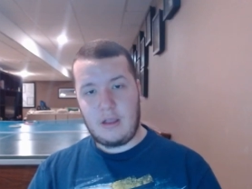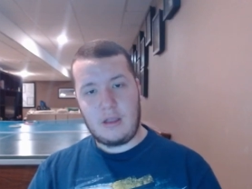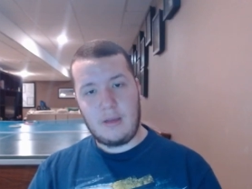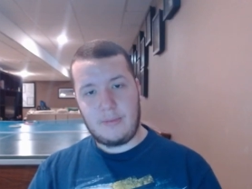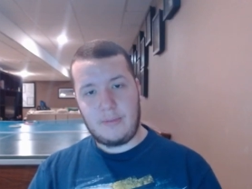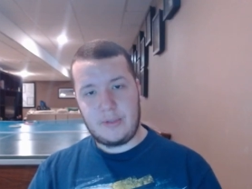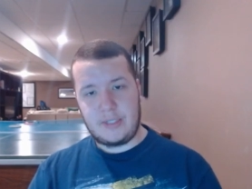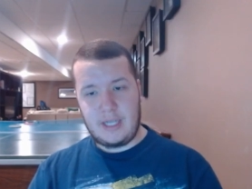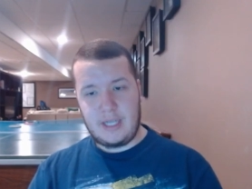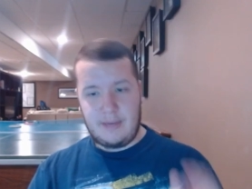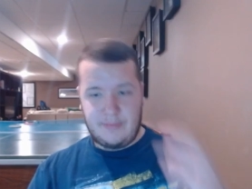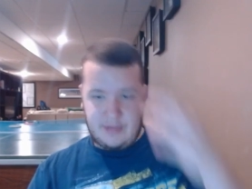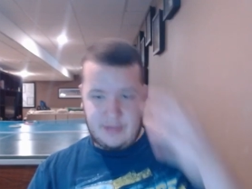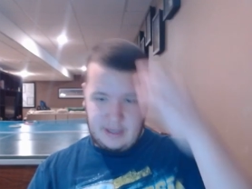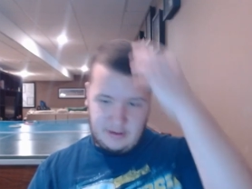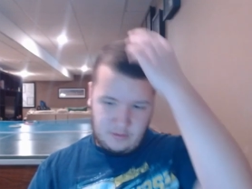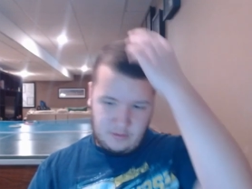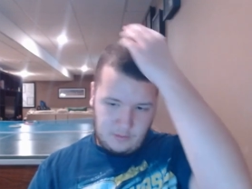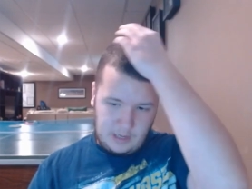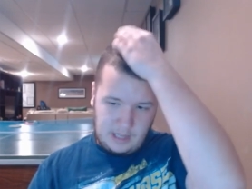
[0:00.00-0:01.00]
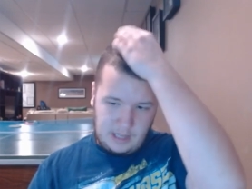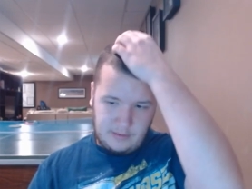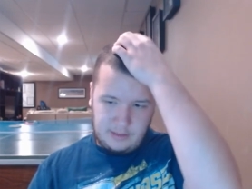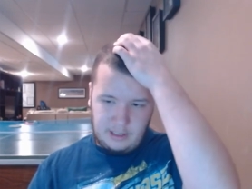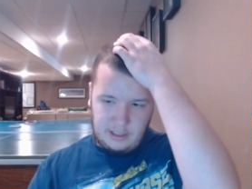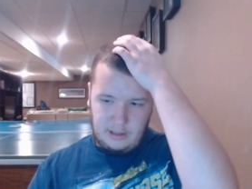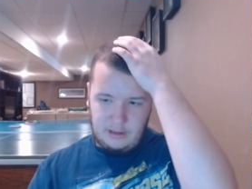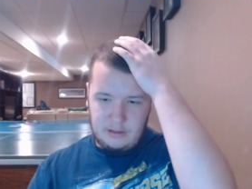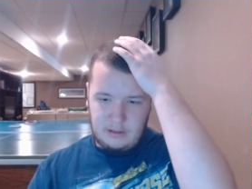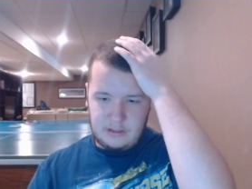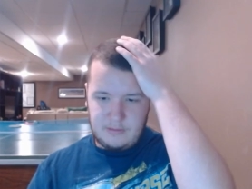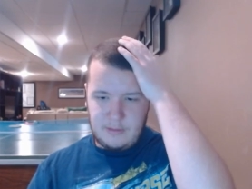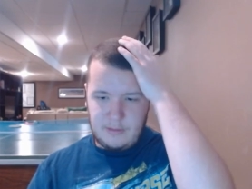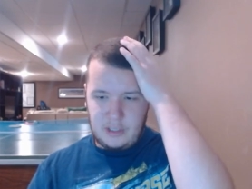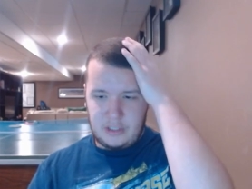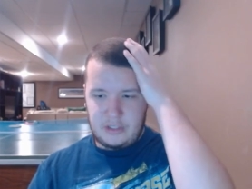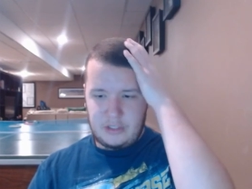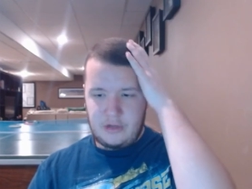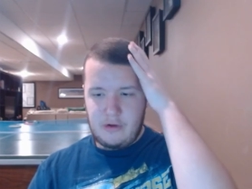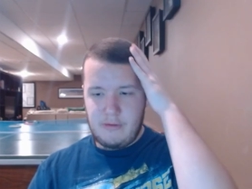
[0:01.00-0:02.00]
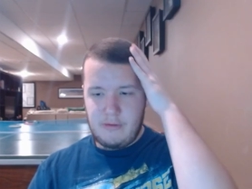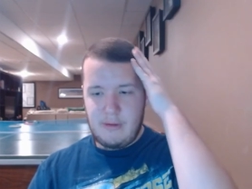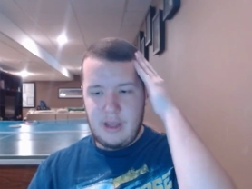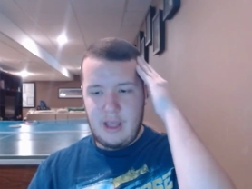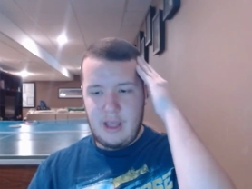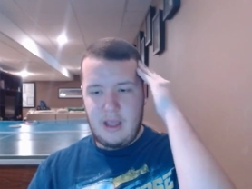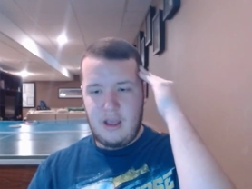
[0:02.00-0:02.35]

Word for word: a couple times as well, the little small tube.